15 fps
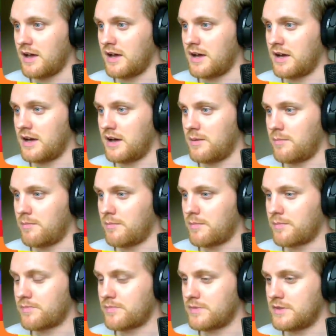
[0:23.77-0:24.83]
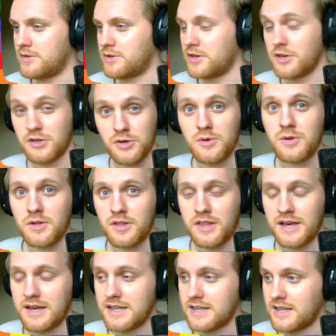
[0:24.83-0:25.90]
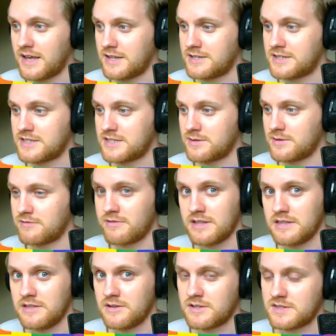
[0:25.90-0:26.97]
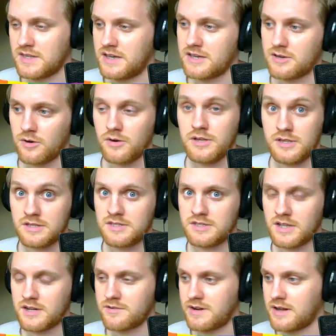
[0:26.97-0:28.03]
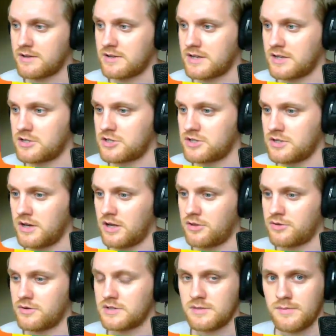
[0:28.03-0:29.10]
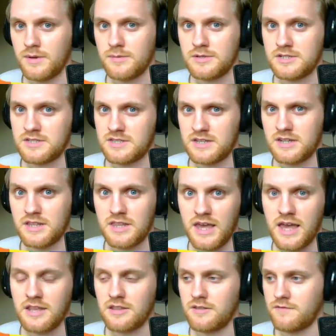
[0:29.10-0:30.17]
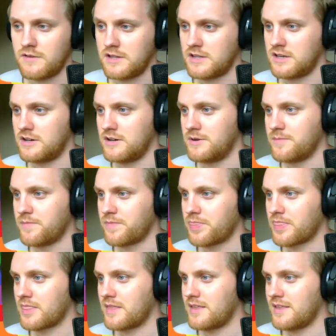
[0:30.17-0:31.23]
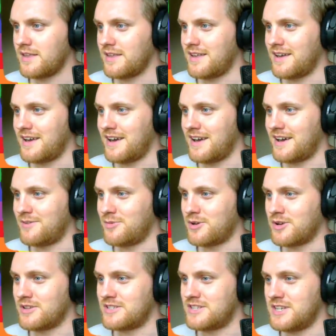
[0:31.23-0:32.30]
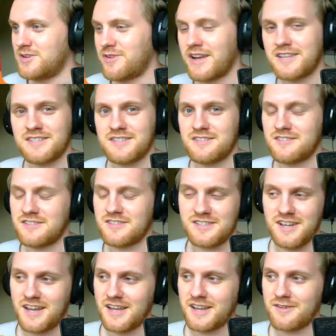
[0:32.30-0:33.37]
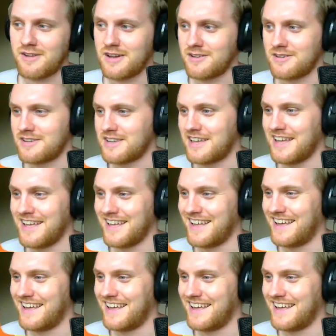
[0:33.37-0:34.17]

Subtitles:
You can Google that, and you can see what it really looks like, or you can stick around and I'll throw some images in at the end of the video. And we got T-Rexes just hanging around.